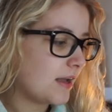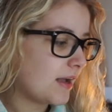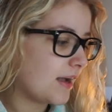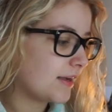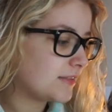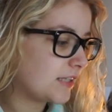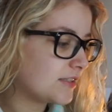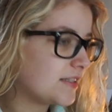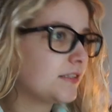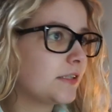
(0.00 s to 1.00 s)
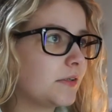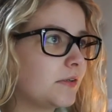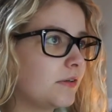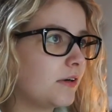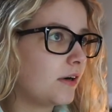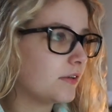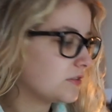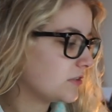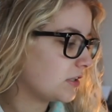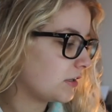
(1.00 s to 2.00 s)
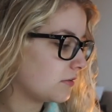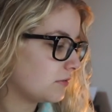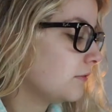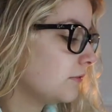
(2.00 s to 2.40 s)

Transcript: and i just need to go onto